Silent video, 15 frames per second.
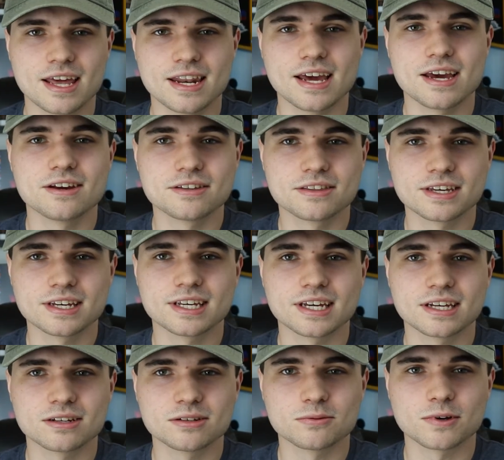And now you're
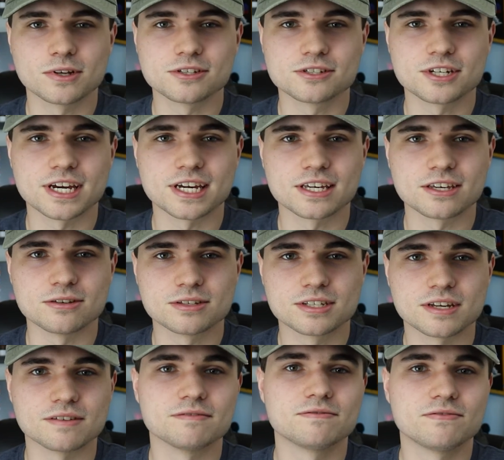thinking, well, Jake, you
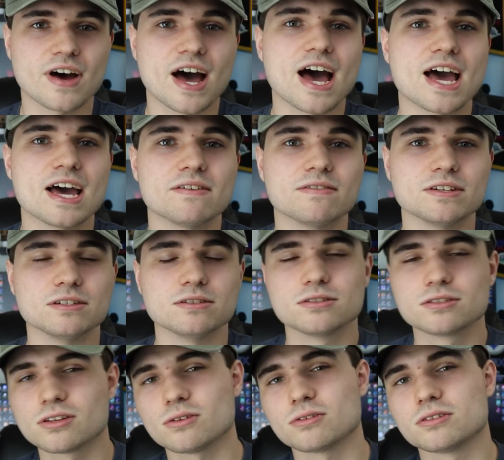said five and you
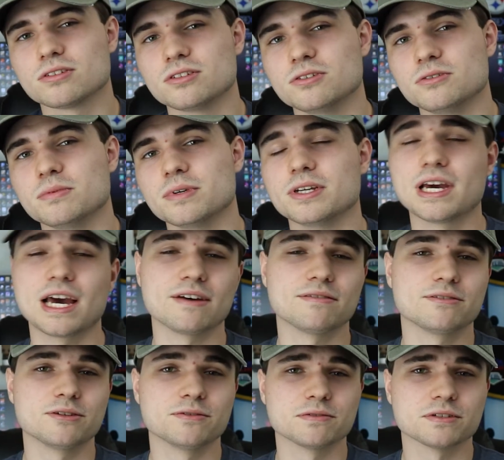sold two, but you have
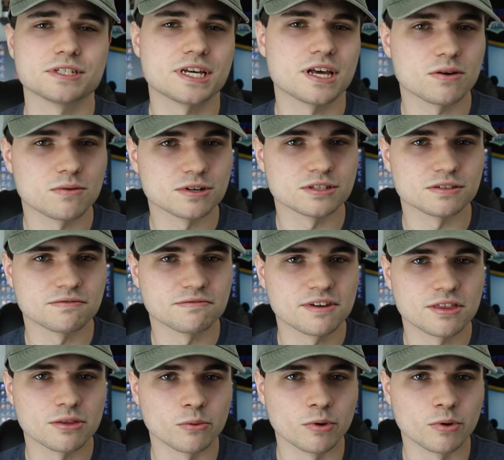two for sale. Where's the fifth